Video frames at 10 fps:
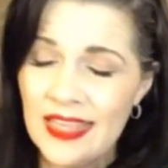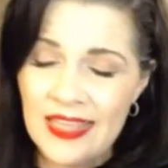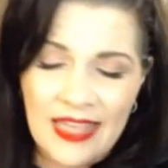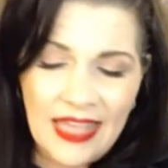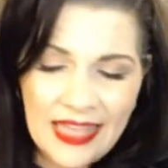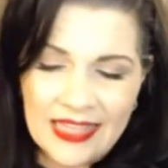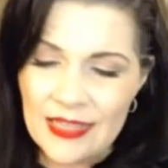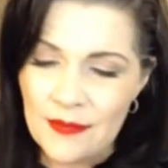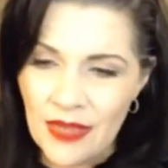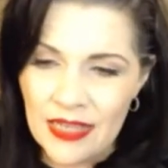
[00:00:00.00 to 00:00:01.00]
any
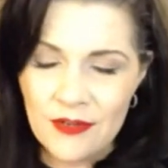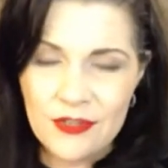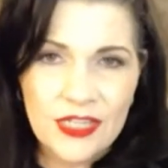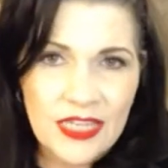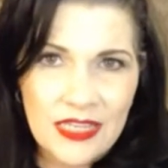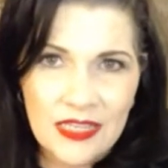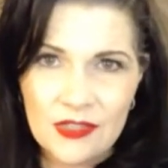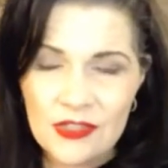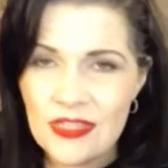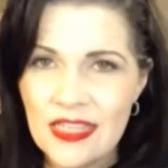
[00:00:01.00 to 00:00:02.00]
minor
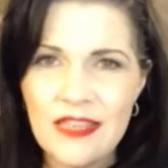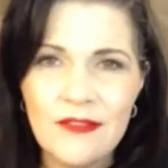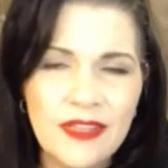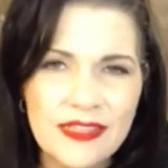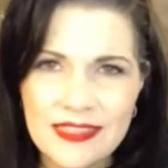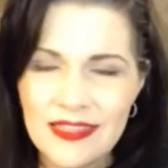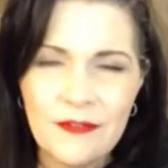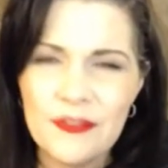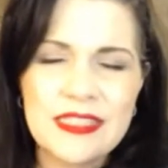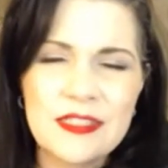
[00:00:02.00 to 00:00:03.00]
change, even if
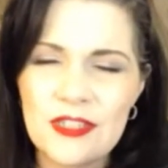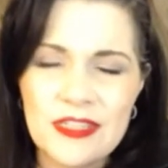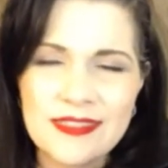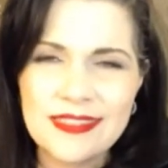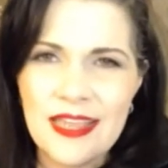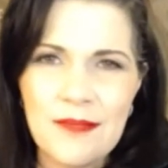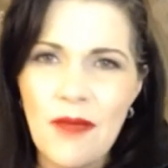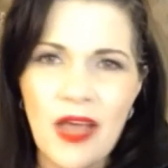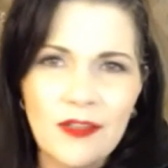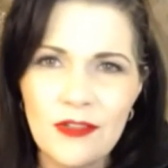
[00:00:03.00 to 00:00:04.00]
it's the same
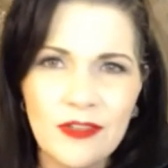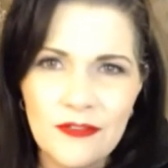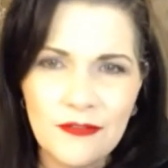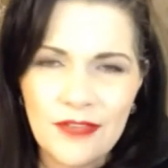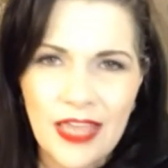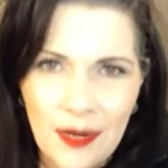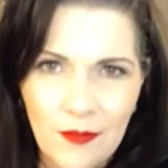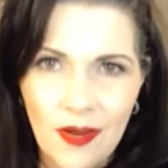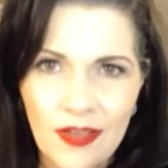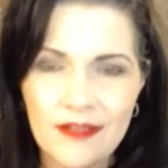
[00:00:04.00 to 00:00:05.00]
model of
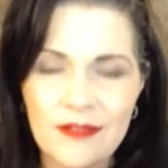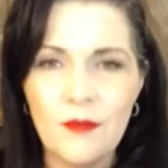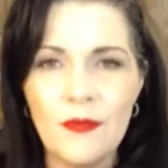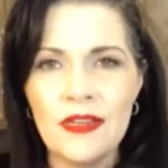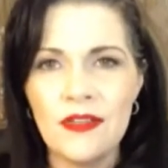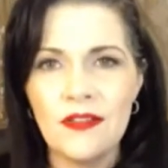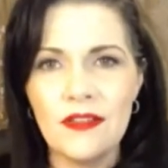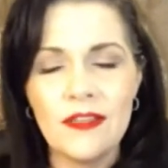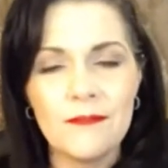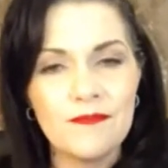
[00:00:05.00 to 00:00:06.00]
camera, will
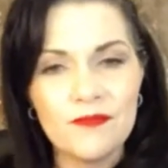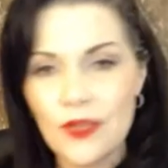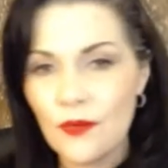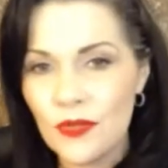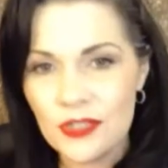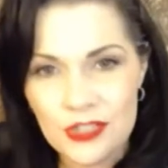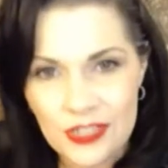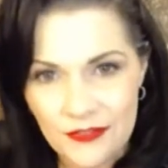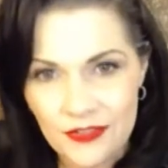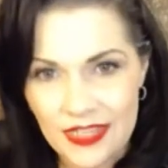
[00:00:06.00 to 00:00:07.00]

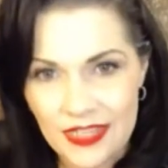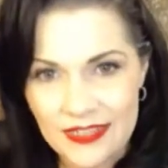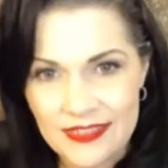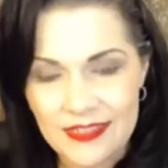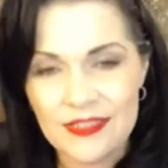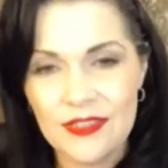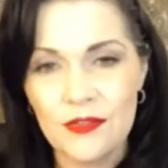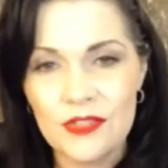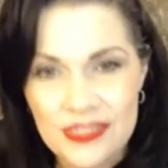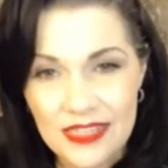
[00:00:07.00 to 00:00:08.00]
shift things. So
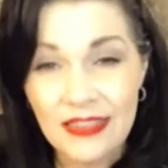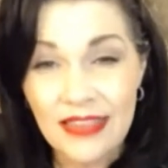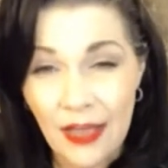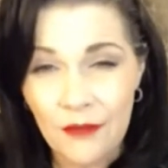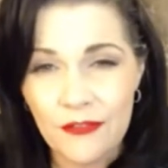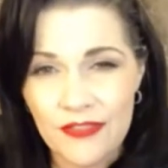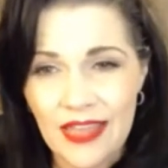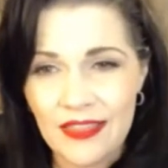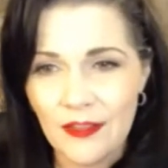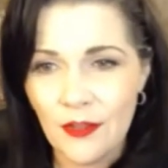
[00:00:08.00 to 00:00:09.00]
just allow for that a
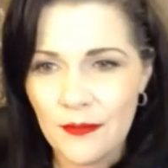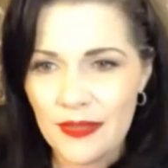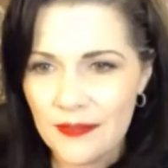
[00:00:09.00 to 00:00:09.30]
little bit.